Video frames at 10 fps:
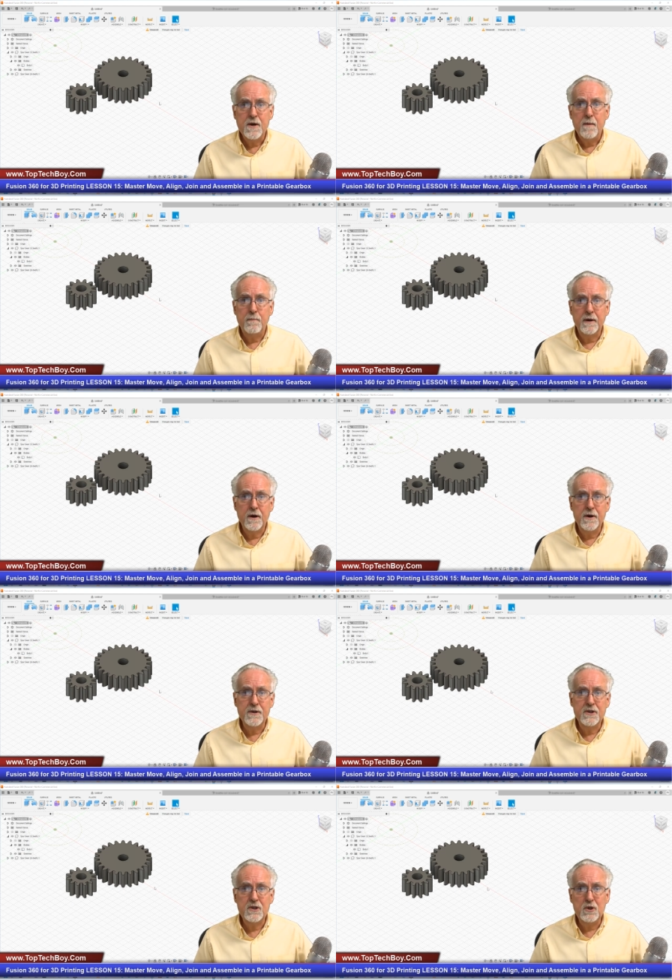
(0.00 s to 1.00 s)

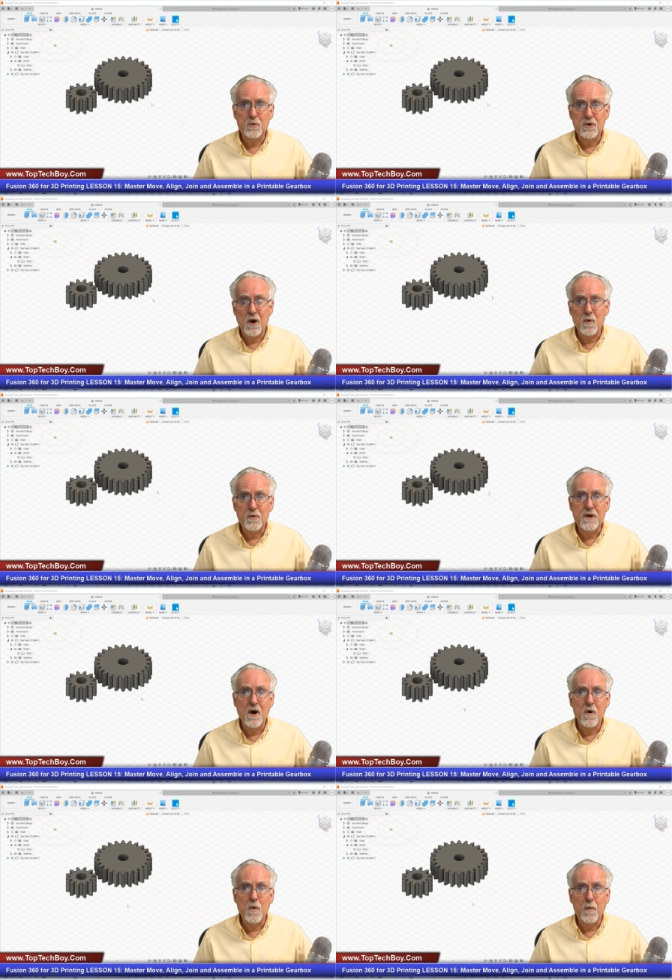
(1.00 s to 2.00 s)
because you don't
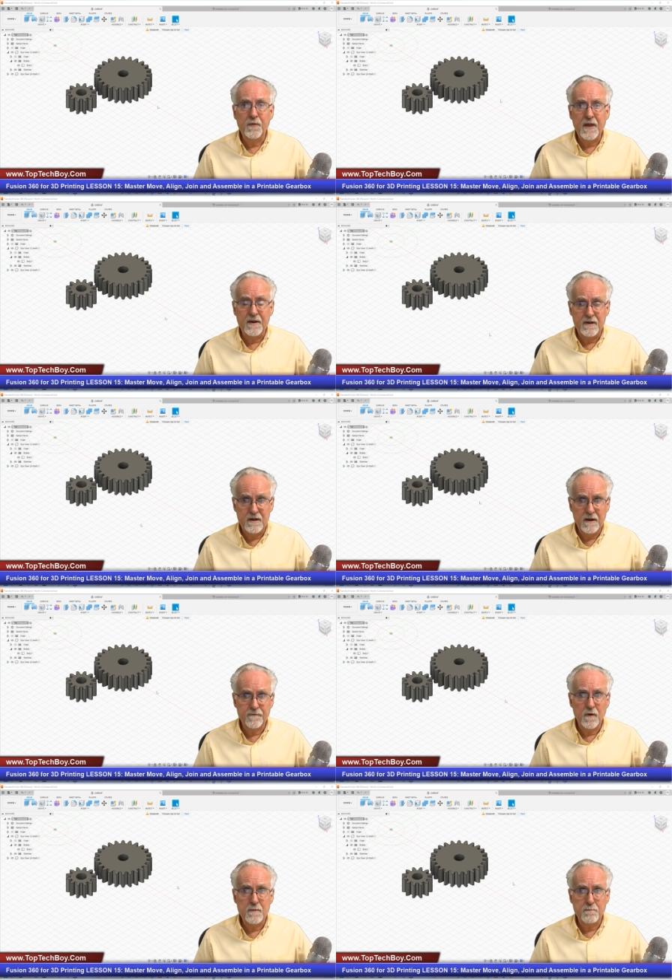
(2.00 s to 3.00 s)
know that
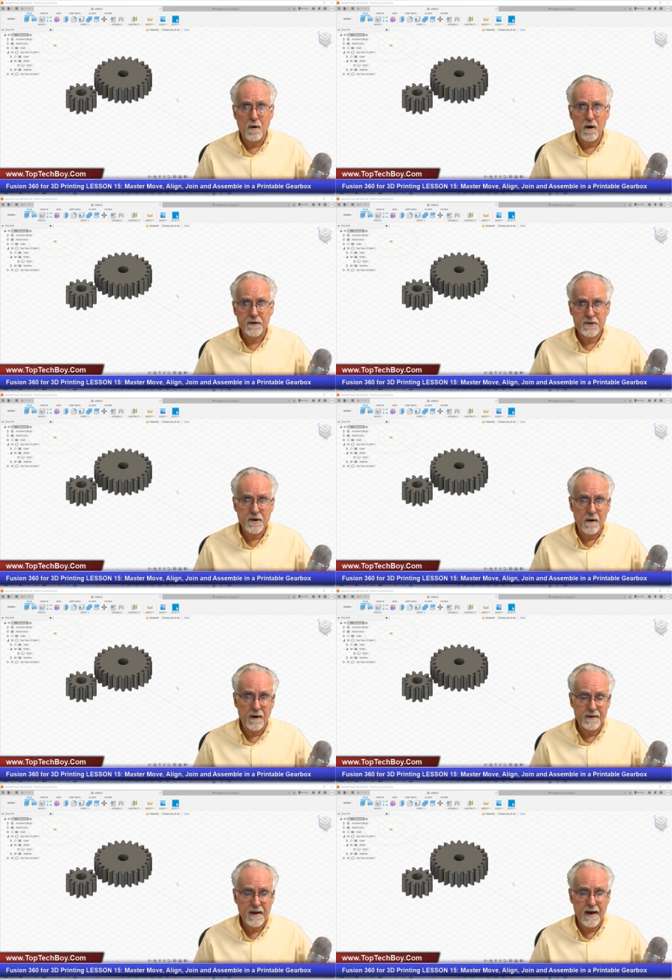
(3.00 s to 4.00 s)
different parts
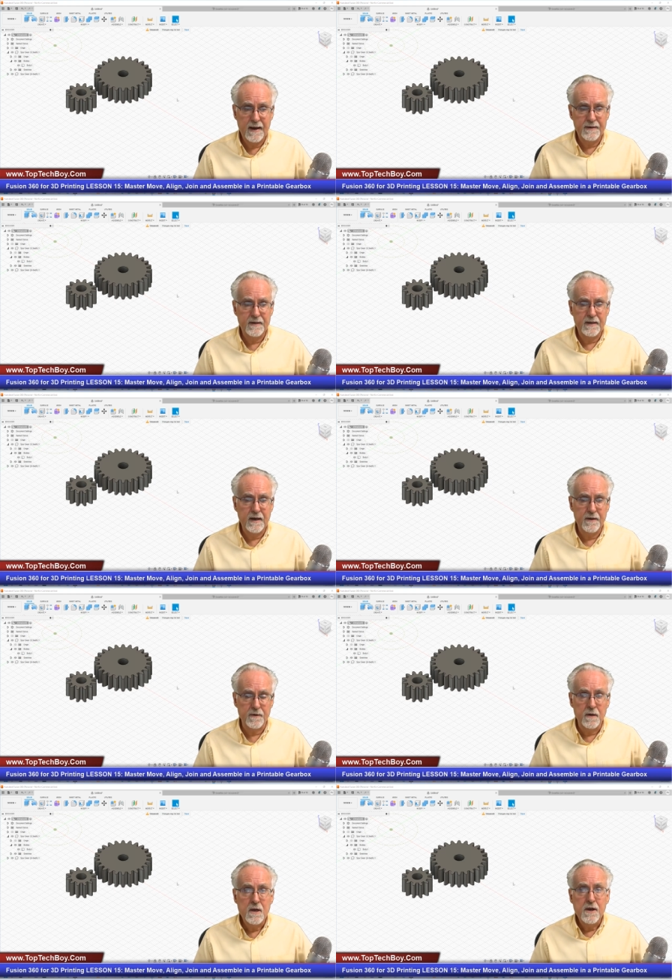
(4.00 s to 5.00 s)
are tied
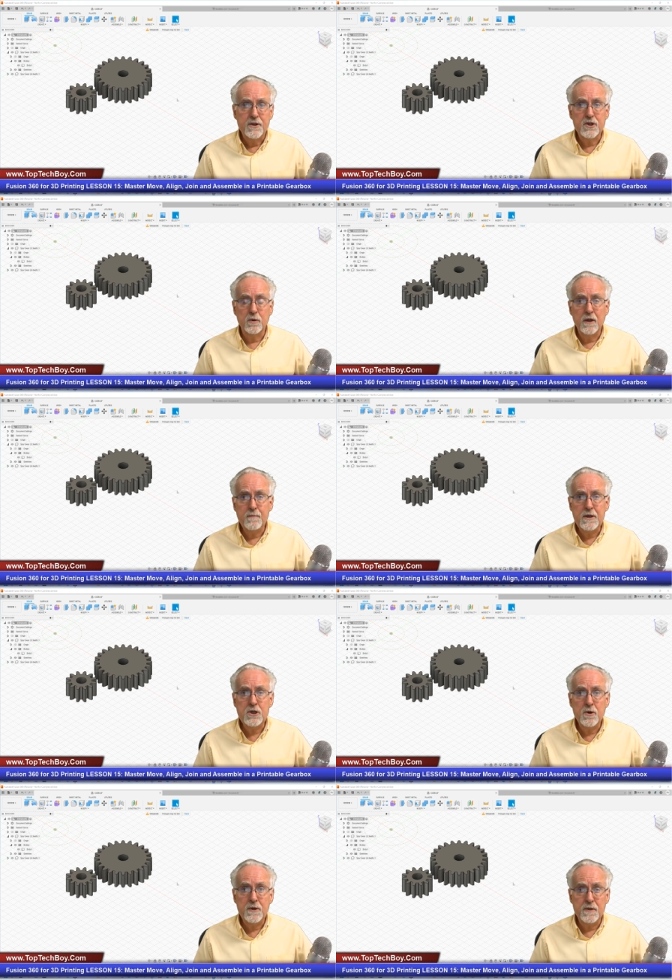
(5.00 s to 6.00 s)
together. So let me
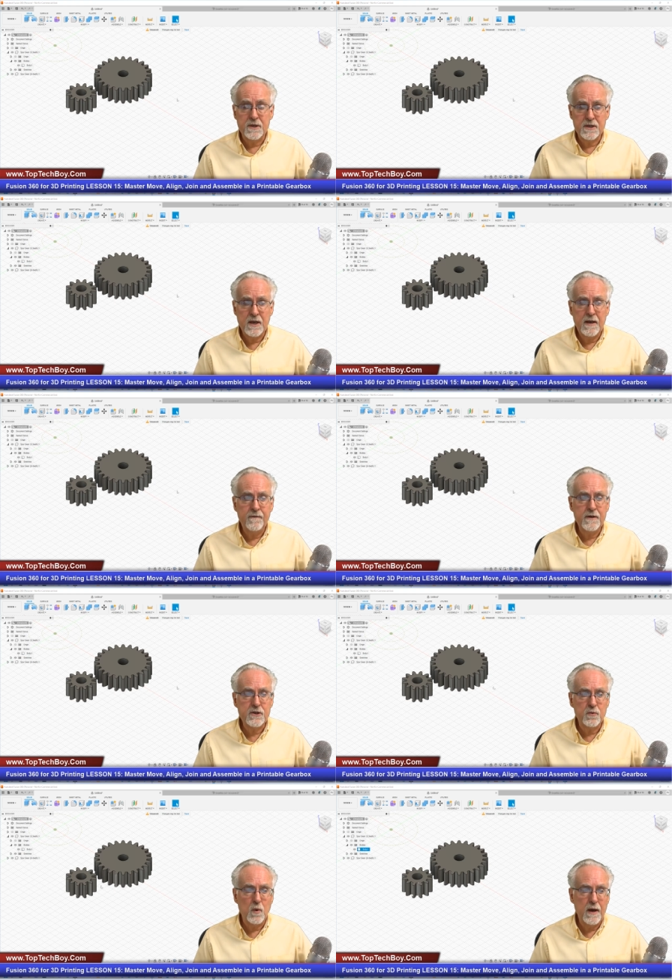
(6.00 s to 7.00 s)
show you the
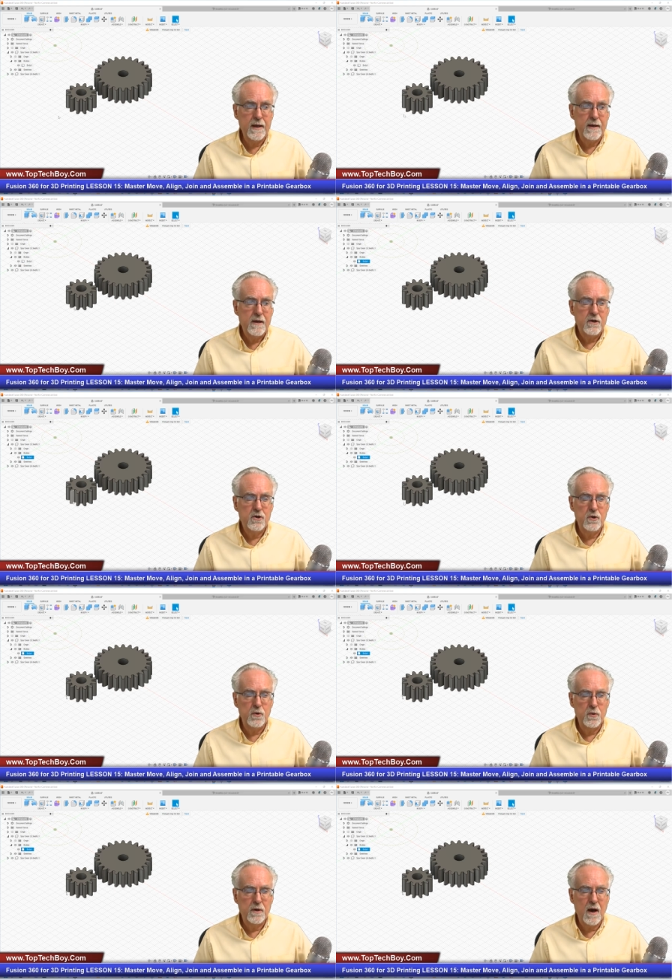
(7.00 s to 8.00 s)
safest way
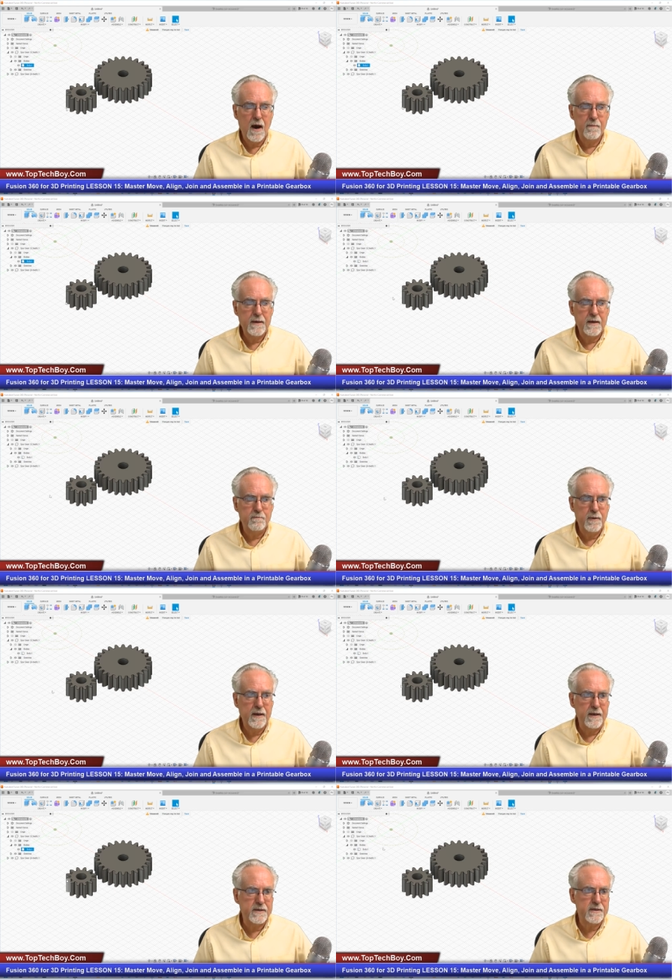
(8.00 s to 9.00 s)
to copy and
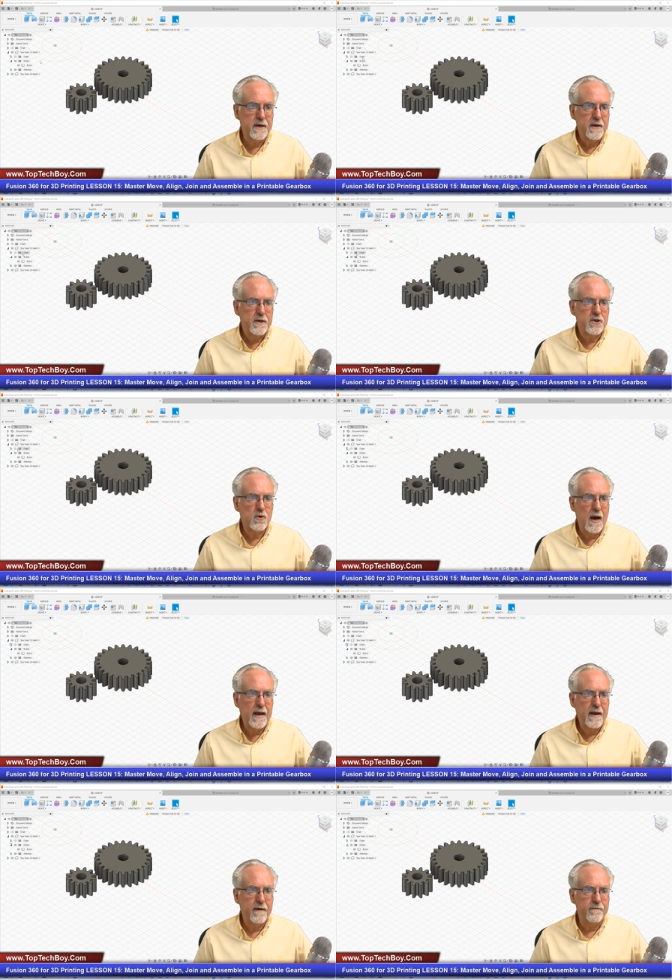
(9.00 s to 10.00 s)
paste. So I
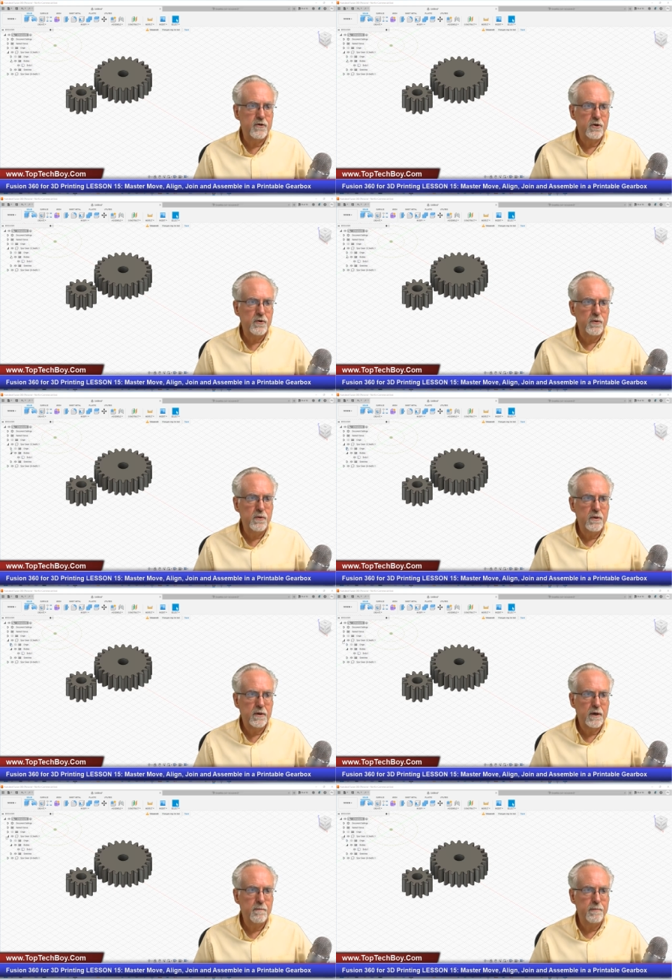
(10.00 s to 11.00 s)
have two
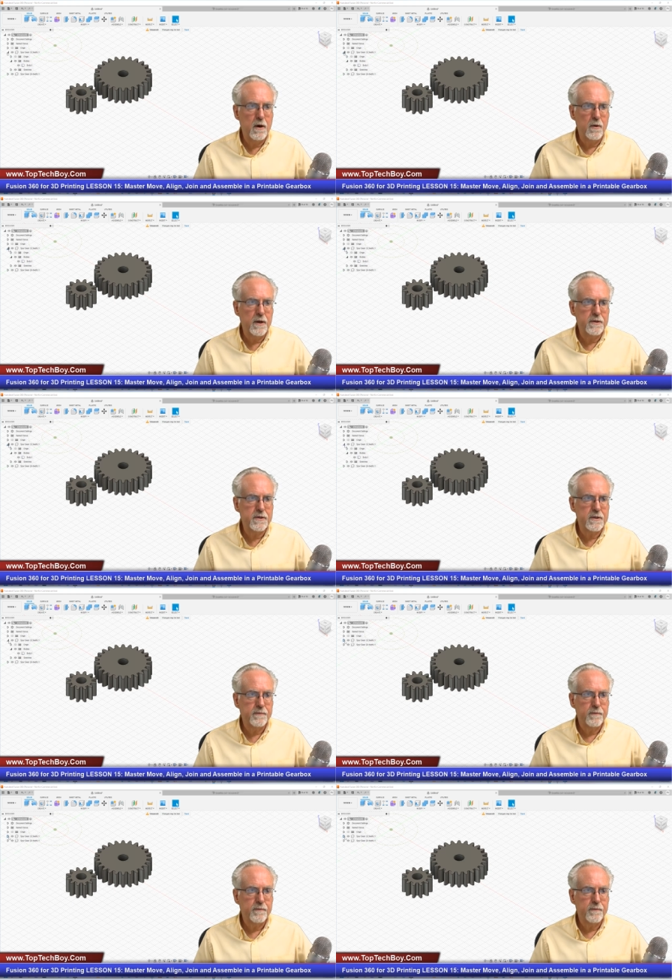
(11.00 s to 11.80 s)
components.